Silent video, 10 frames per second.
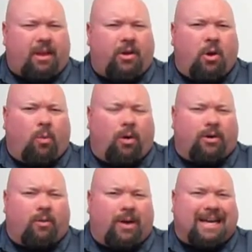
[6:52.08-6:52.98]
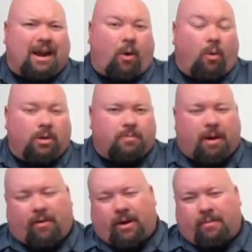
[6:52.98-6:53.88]
No word on what kind of
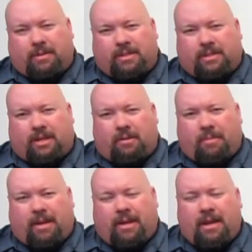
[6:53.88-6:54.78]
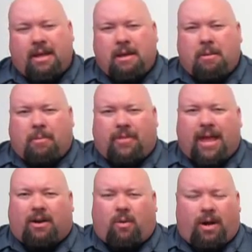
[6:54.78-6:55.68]
horsepower numbers this is going to be, but
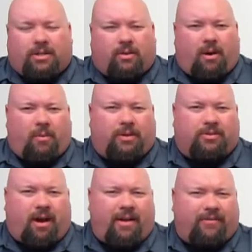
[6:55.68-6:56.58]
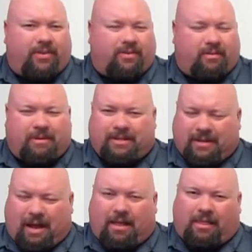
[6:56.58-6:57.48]
that Quattro all-wheel drive system is
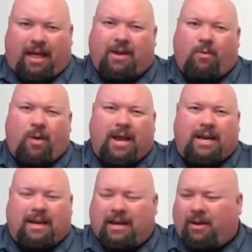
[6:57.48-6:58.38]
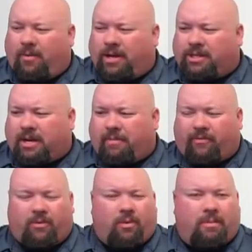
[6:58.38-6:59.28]
not lightweight in any way, shape, or
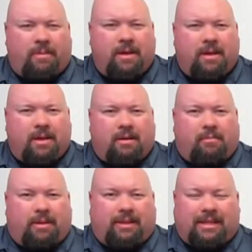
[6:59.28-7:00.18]
form. But